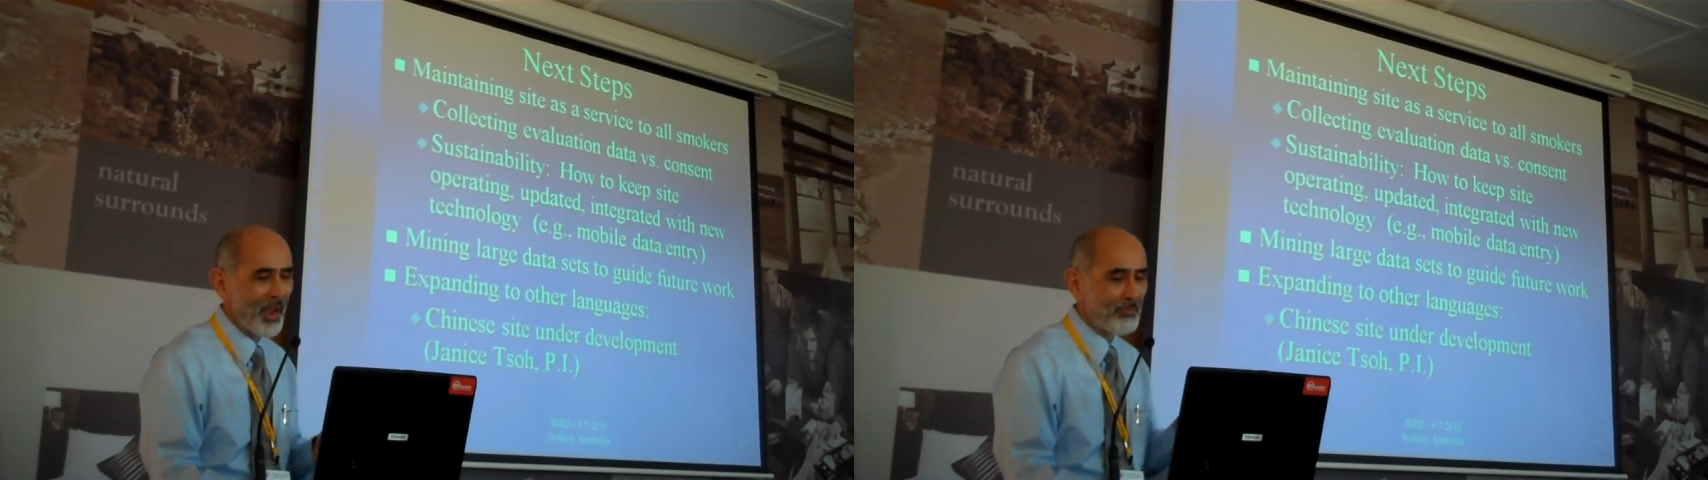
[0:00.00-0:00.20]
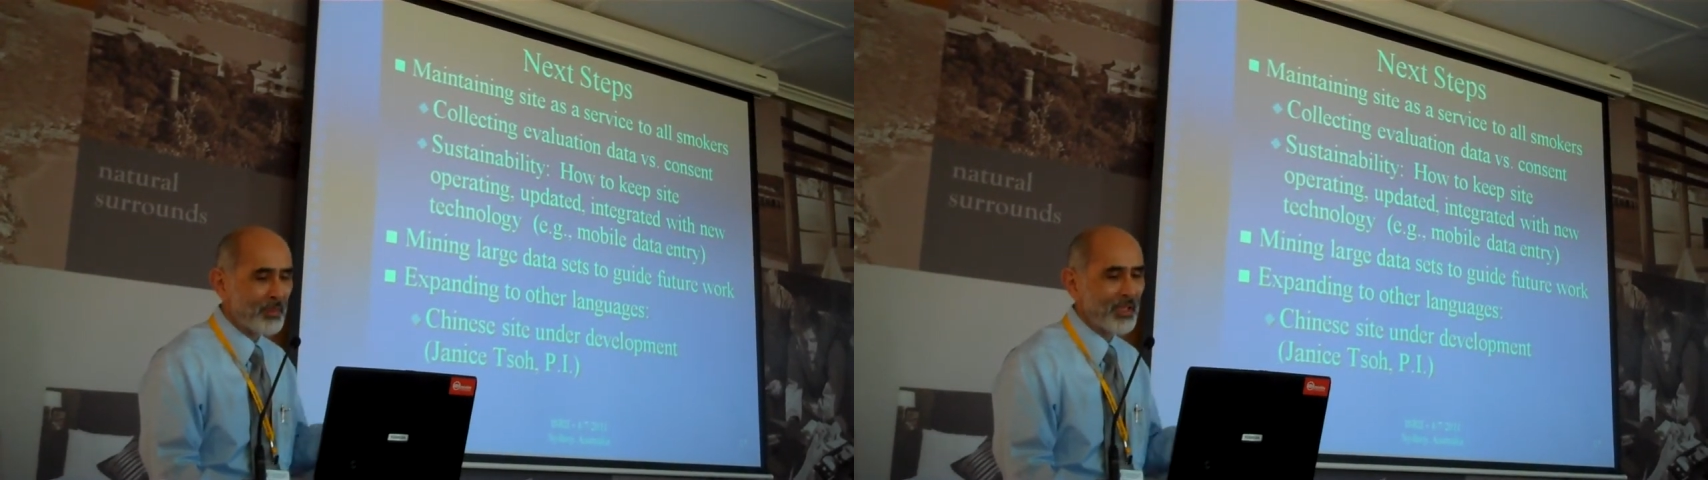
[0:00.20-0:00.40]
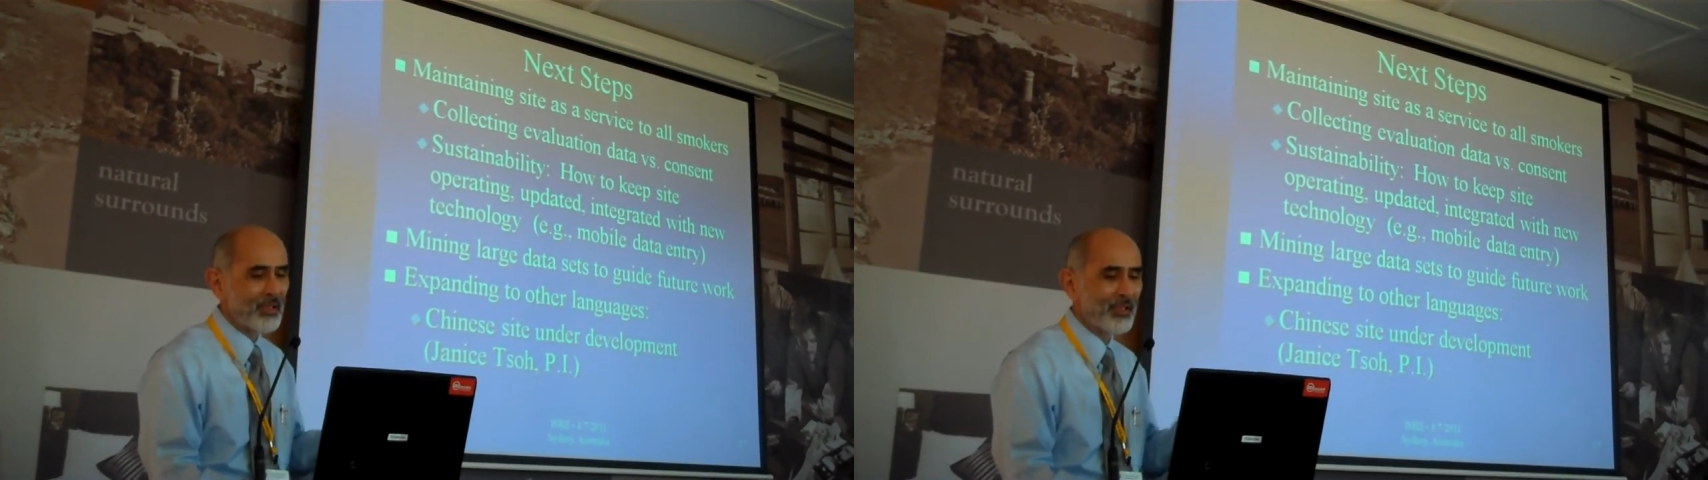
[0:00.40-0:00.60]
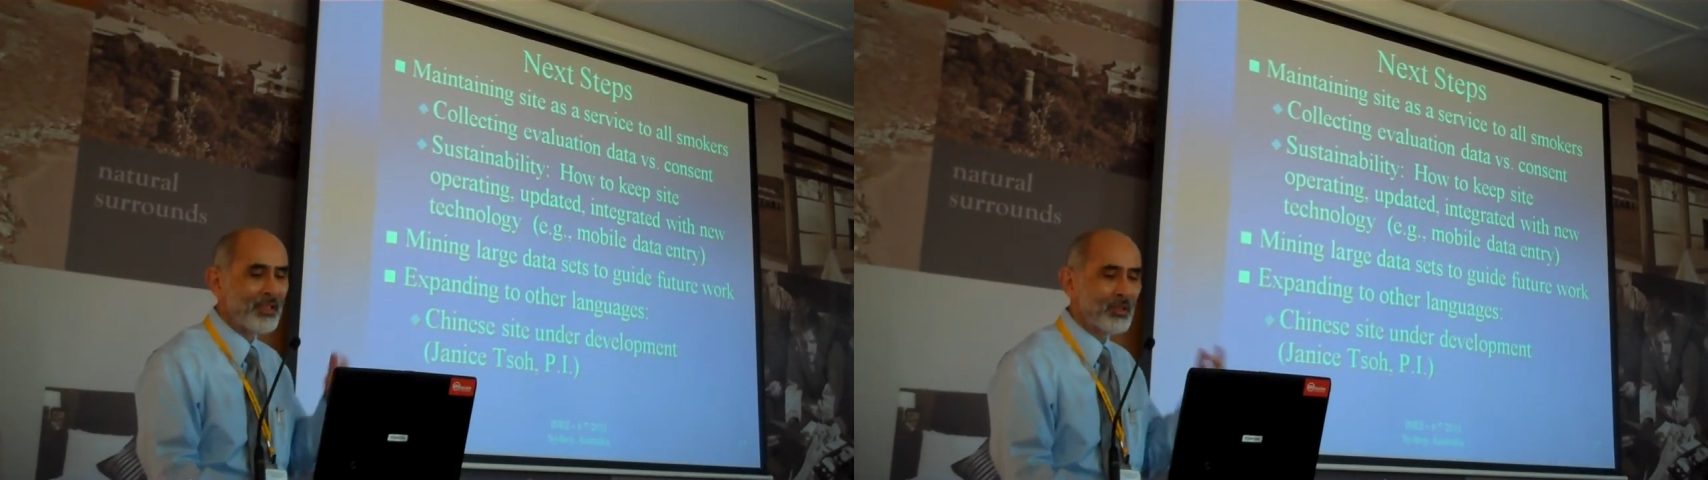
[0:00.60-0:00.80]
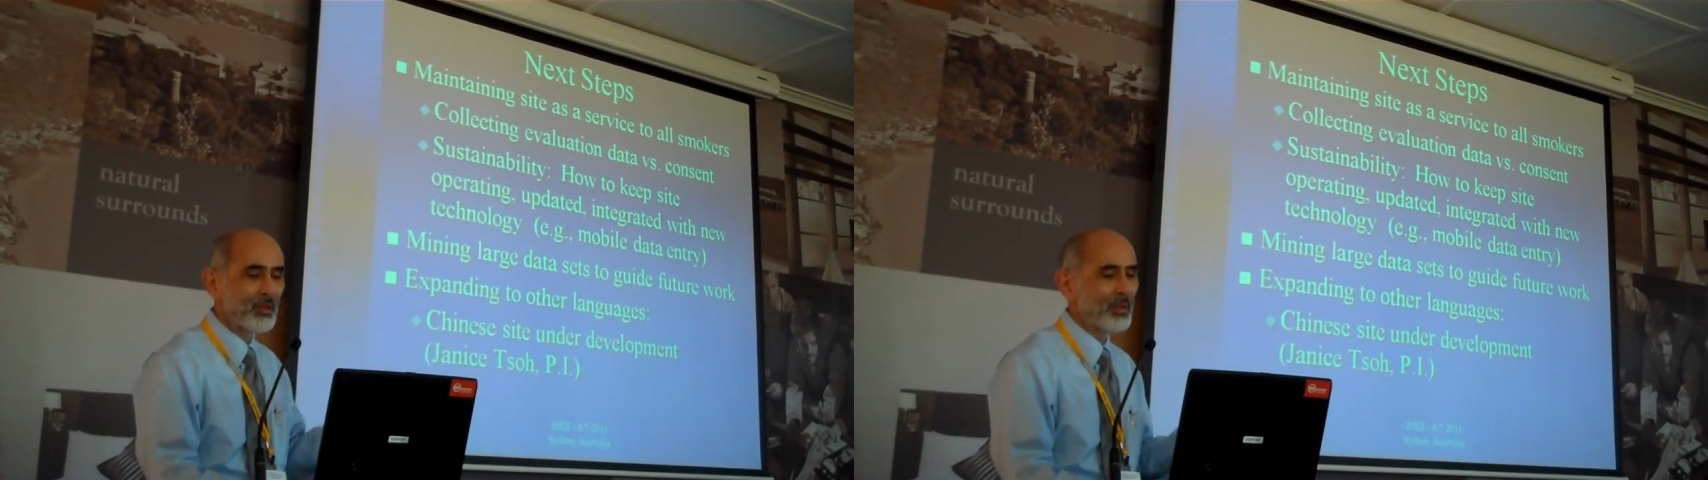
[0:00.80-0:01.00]
updated,
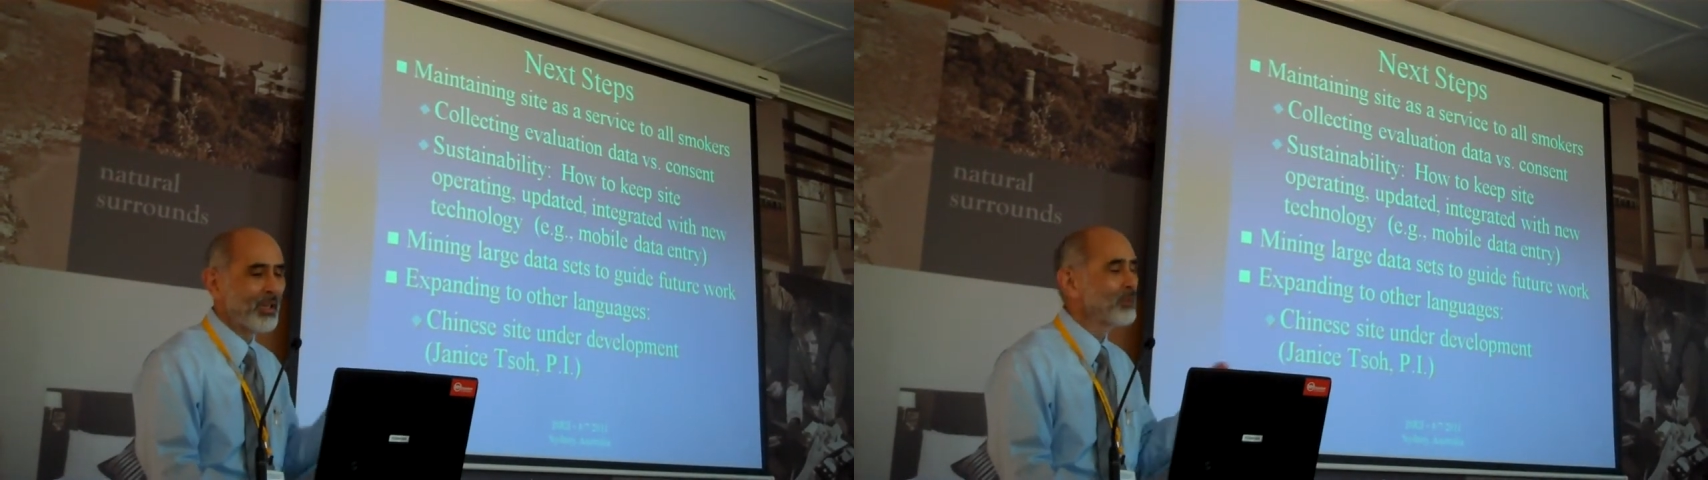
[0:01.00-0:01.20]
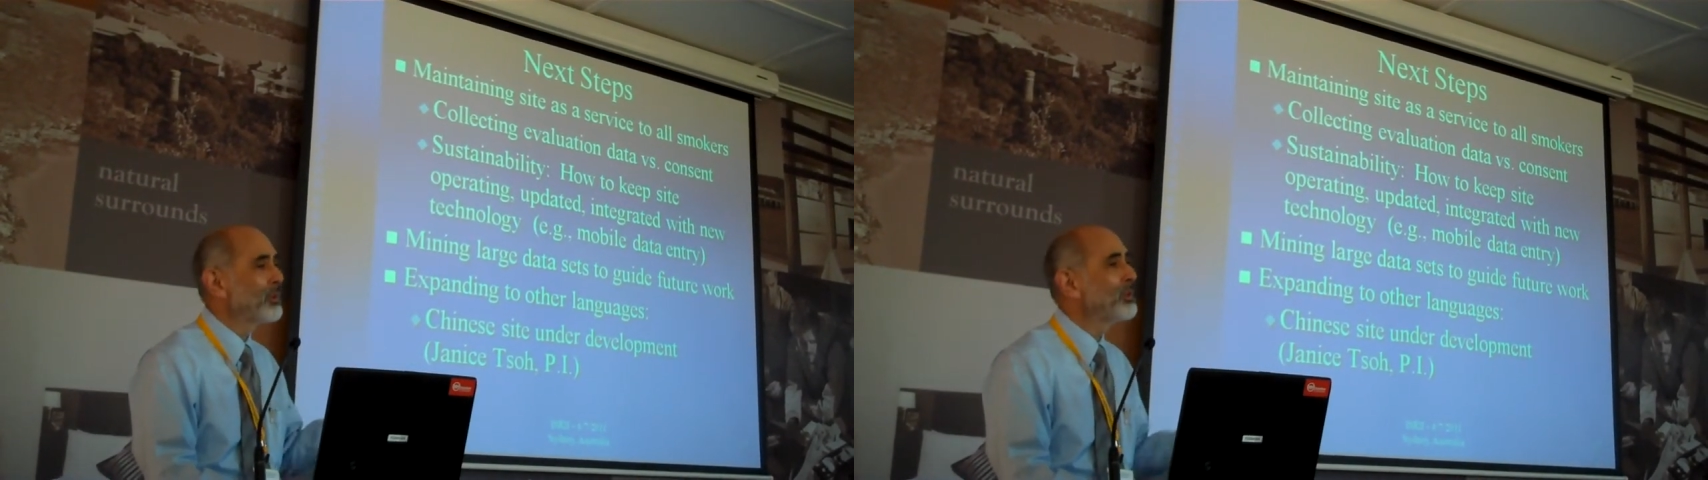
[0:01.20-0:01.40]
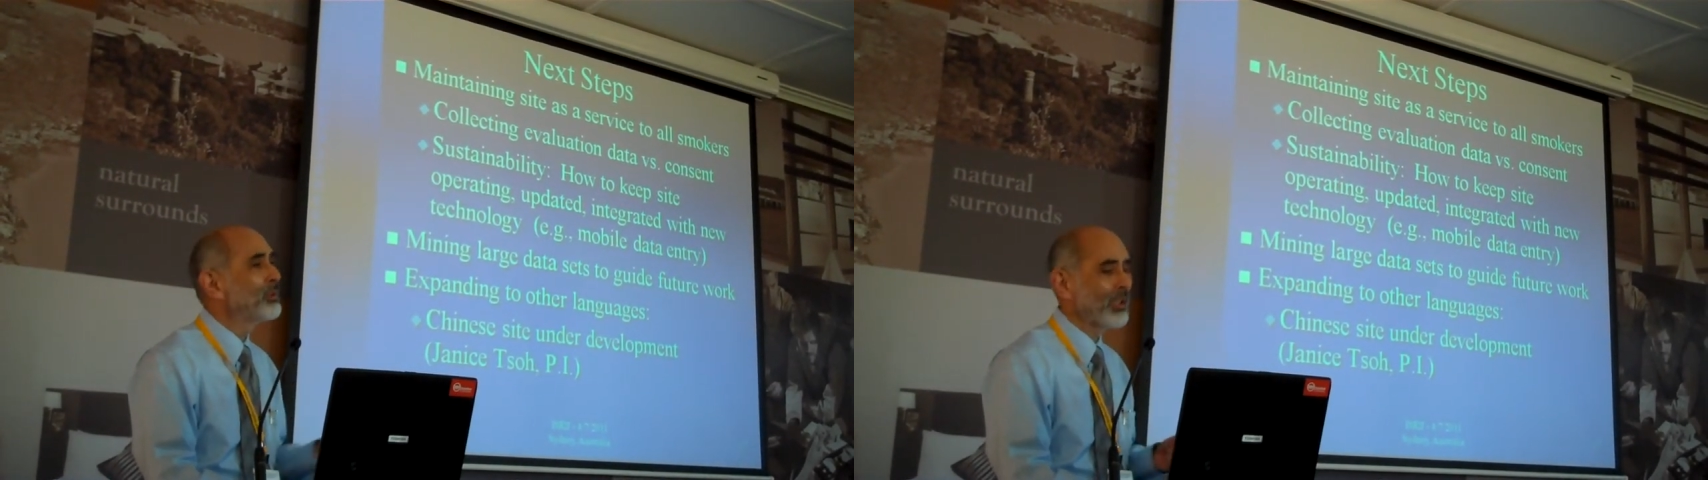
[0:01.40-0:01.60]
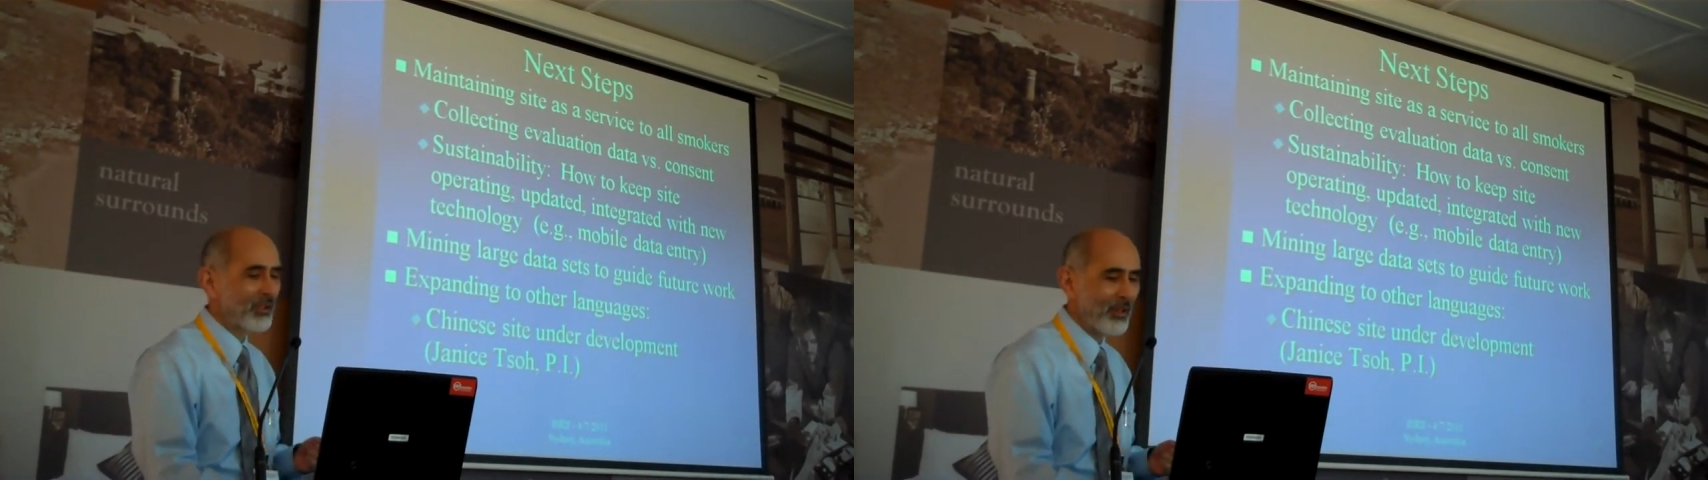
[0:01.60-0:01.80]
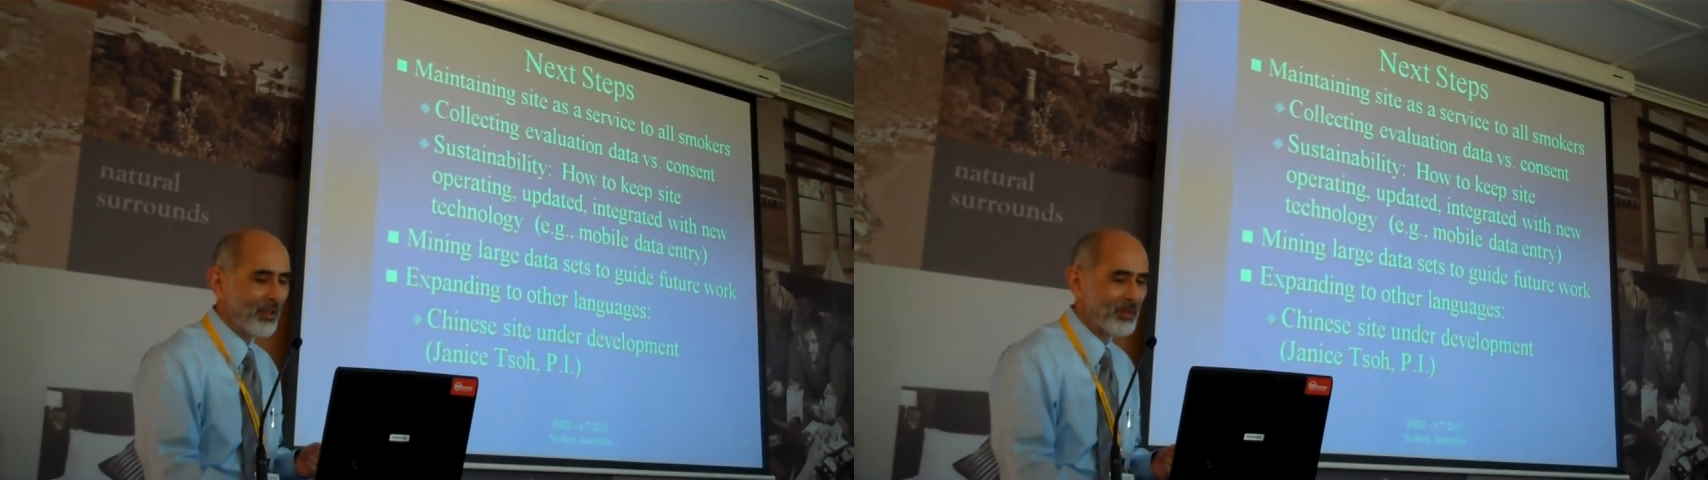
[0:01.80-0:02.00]
integrated with new
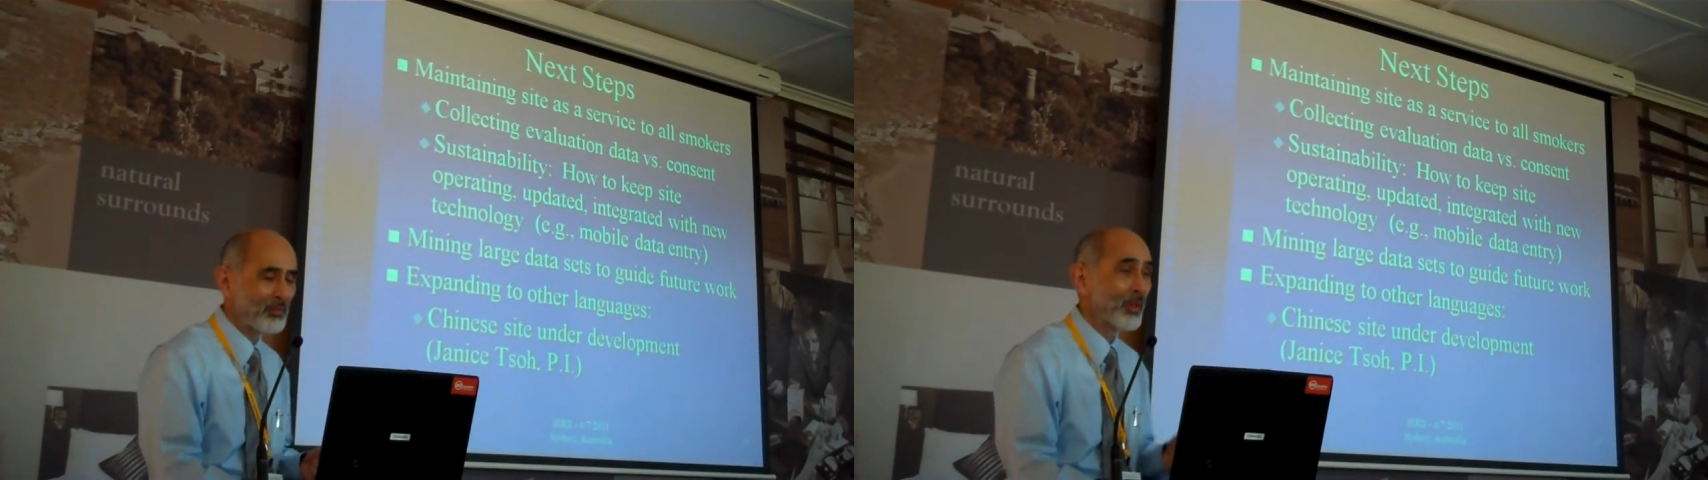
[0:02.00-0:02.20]
technology.